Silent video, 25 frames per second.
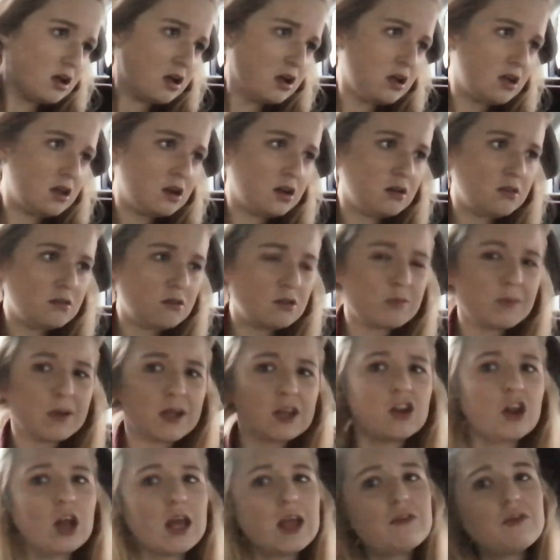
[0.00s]
and
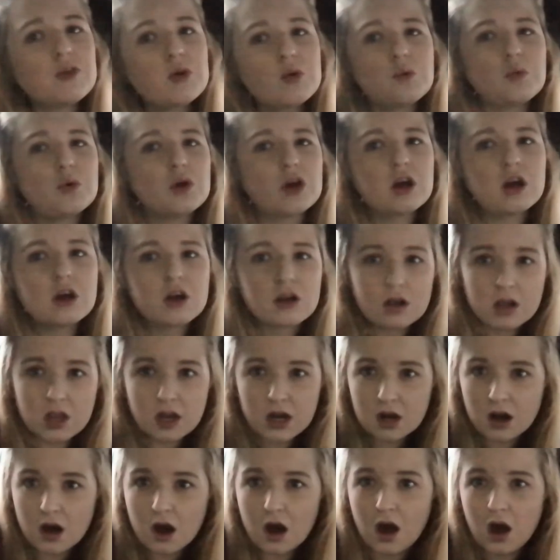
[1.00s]
especially like if you're
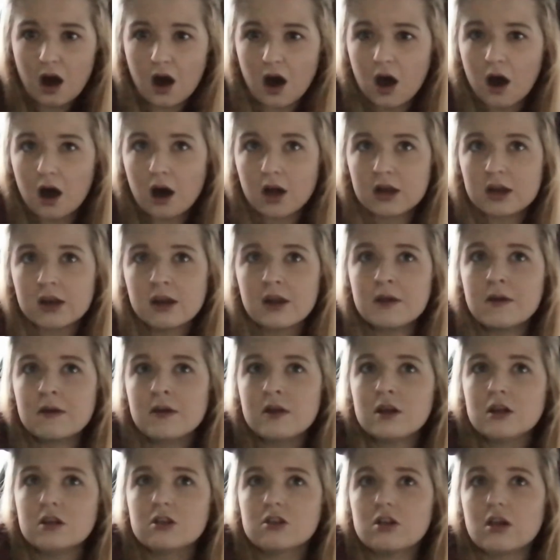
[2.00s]
working hard,
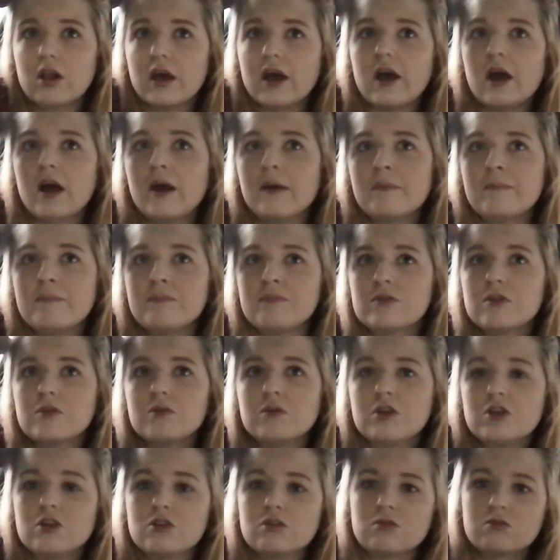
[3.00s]
so like I'm
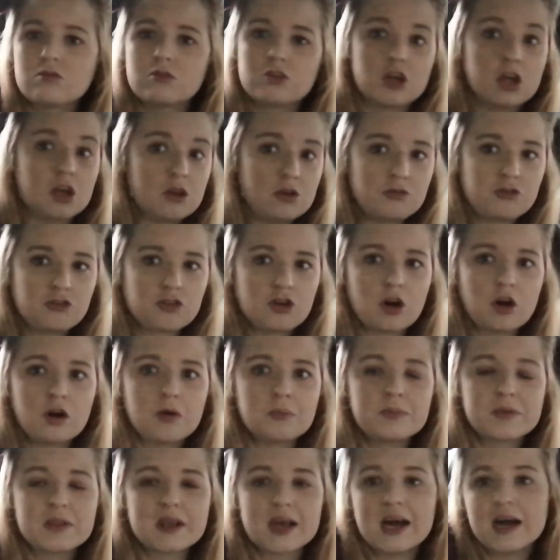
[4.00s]
doing two
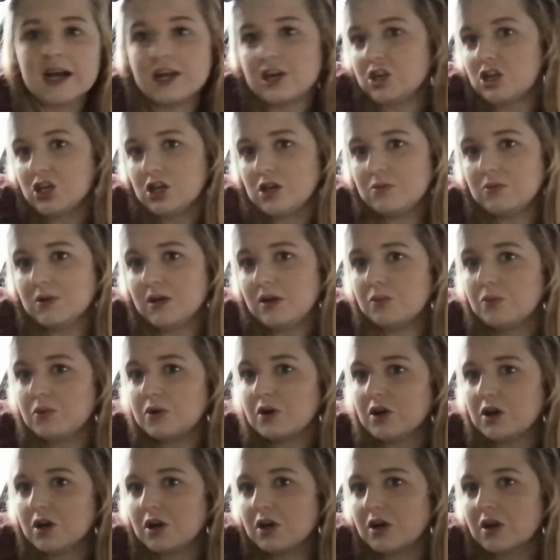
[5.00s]
jobs and uni
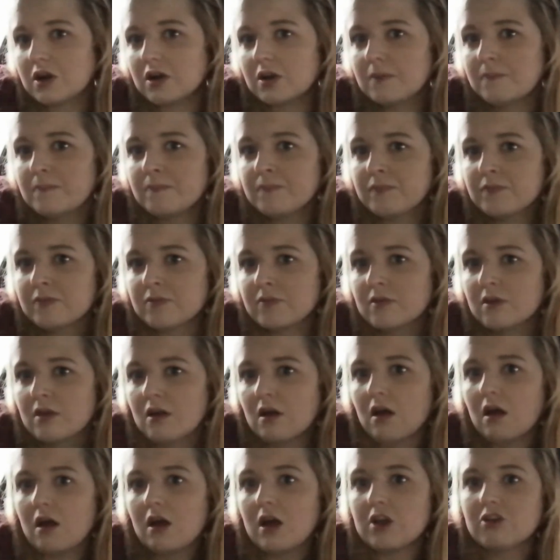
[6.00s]
work,
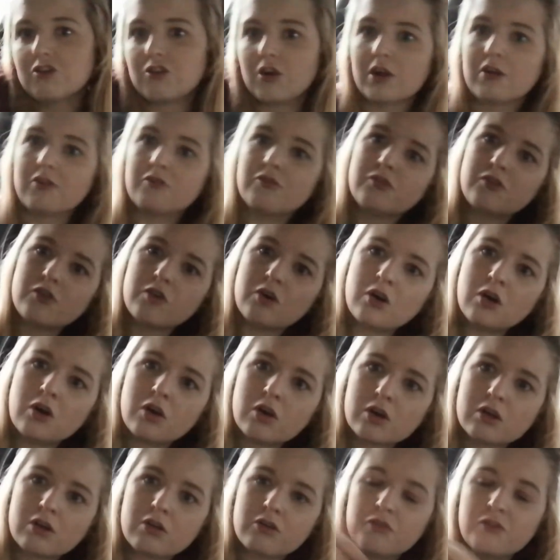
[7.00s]
and trying to
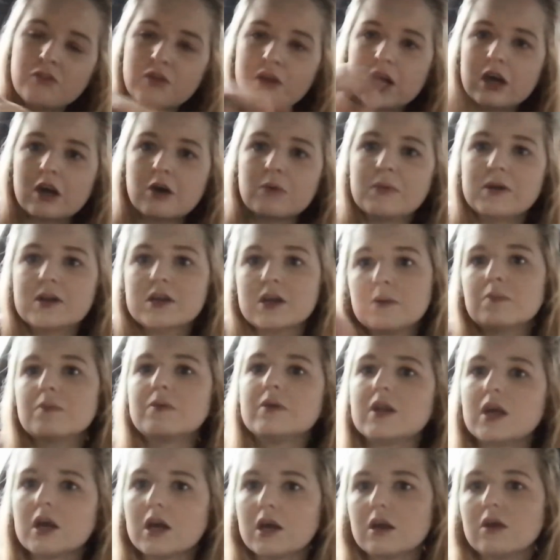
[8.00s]
vlog, film and
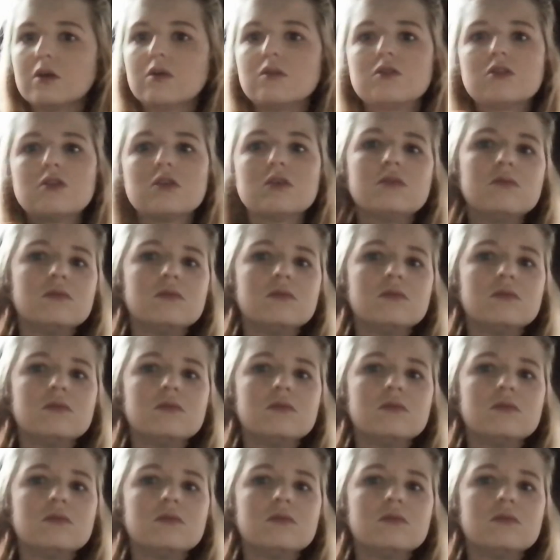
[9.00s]
upload,